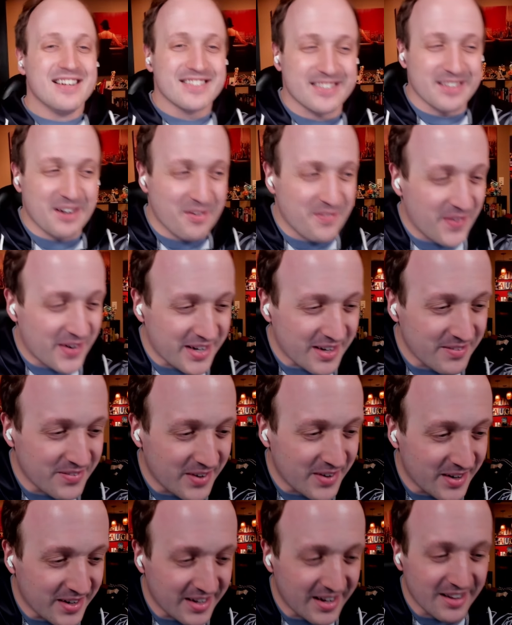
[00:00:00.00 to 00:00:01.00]
so fucking
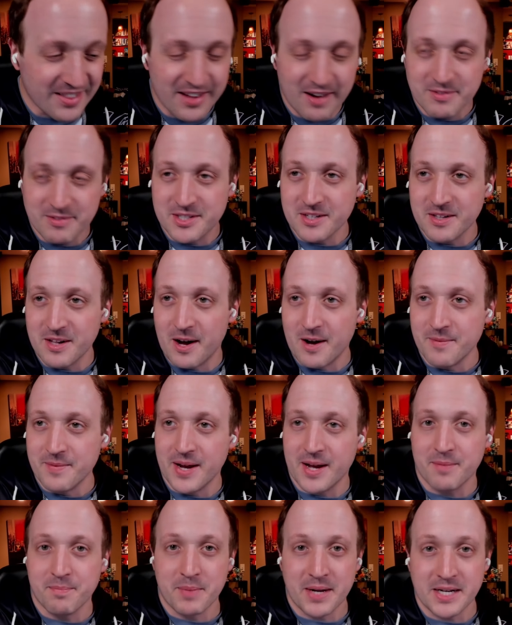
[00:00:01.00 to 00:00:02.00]
funny. I love Jellal,
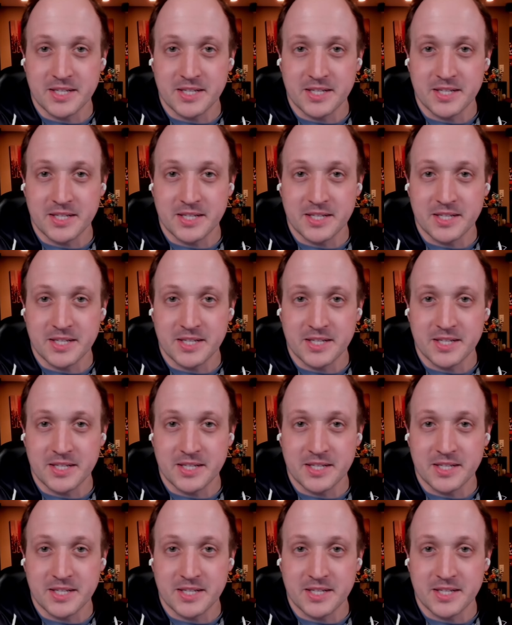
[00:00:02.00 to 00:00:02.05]
man. Me